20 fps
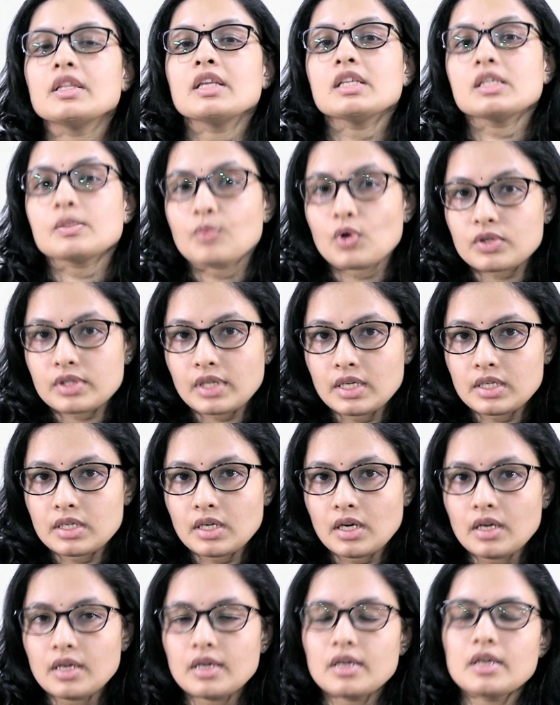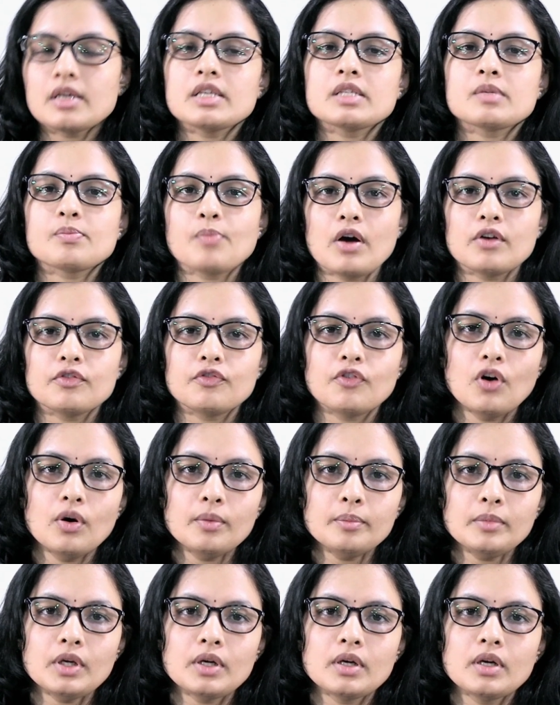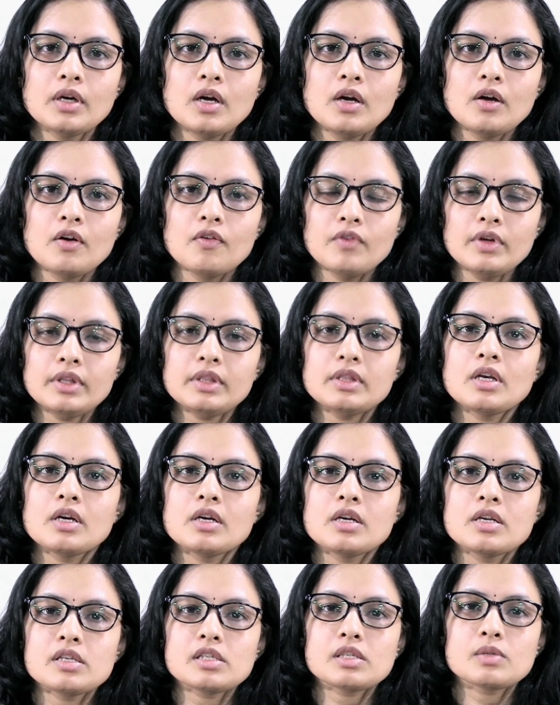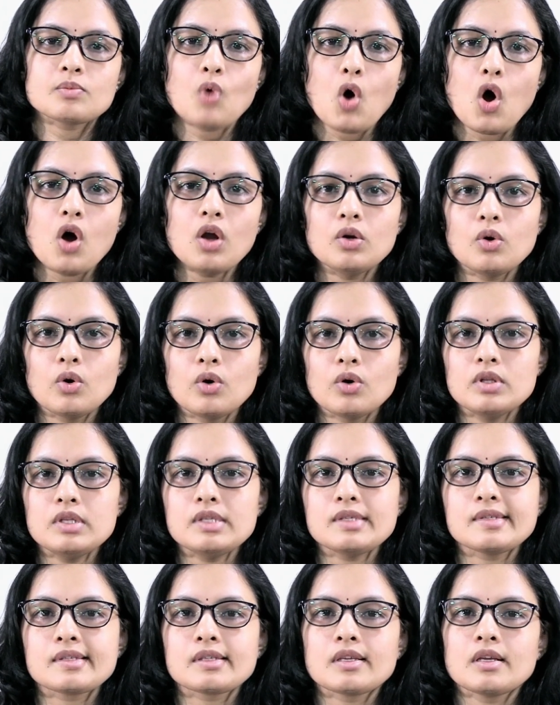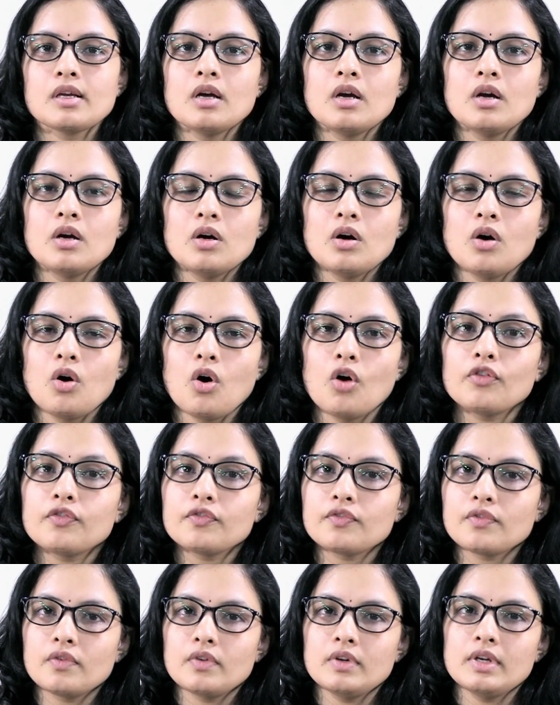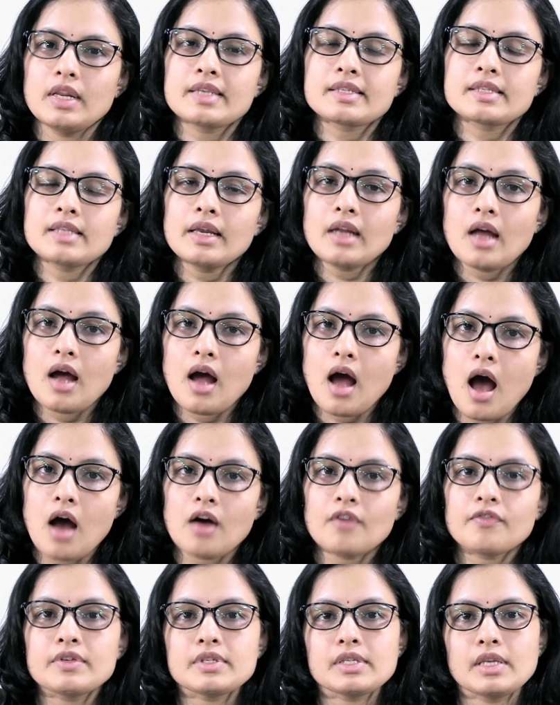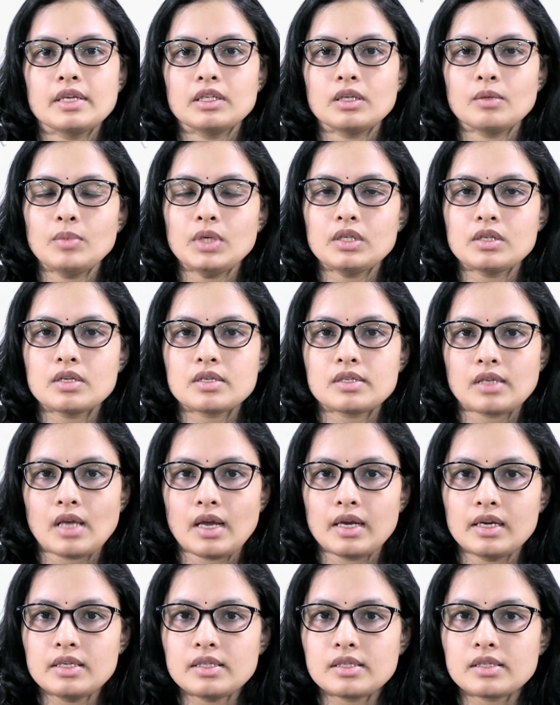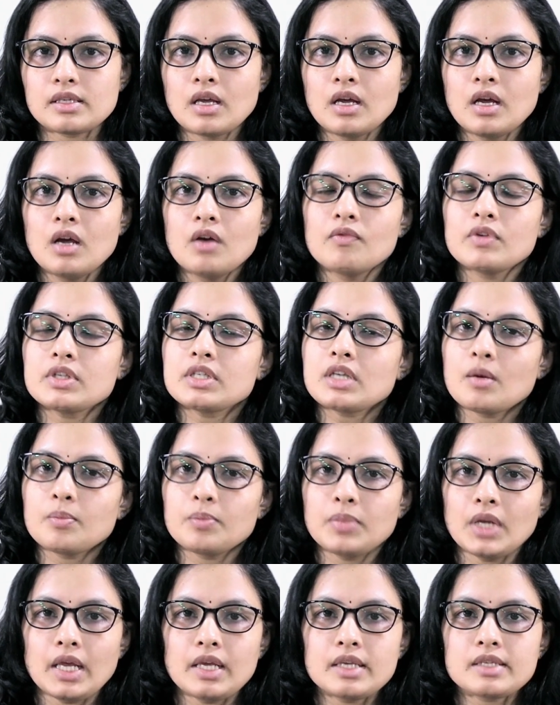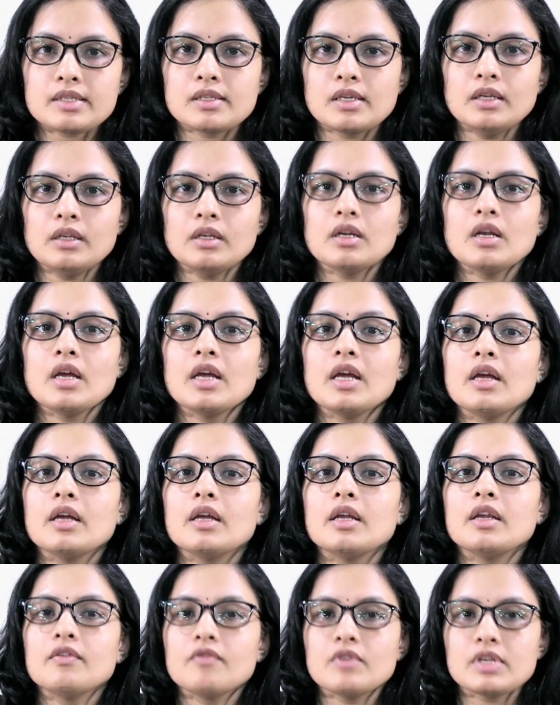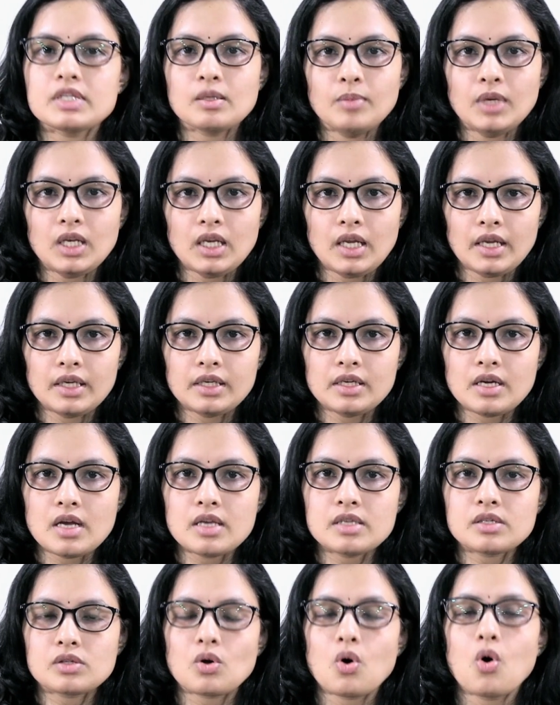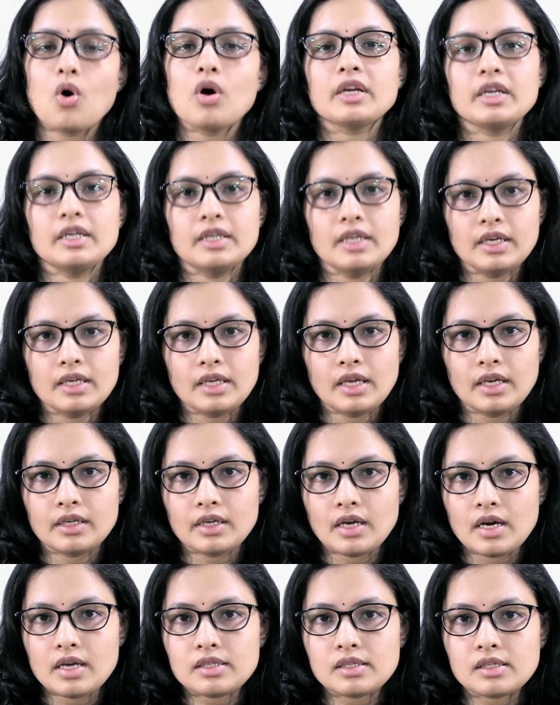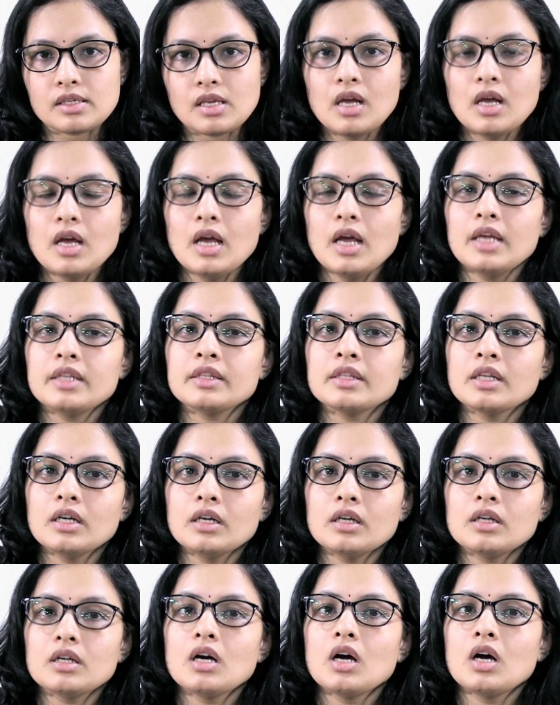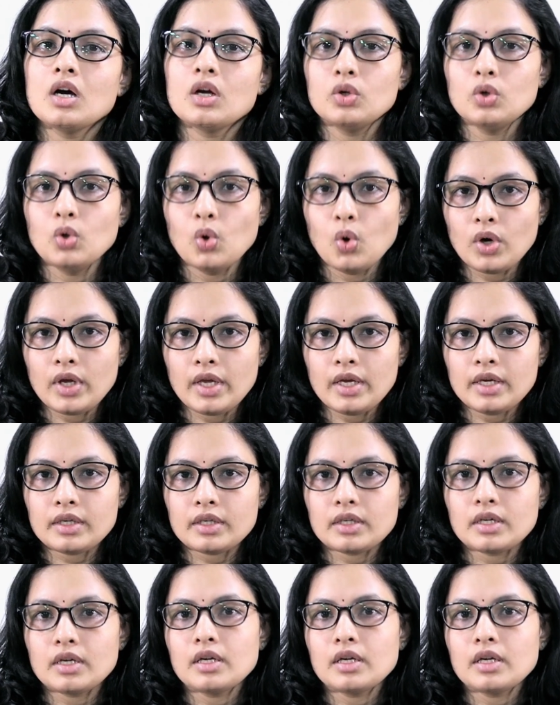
This procedure is performed with small holes of less than half a centimeter size, which are placed in invisible areas or hidden areas in the lower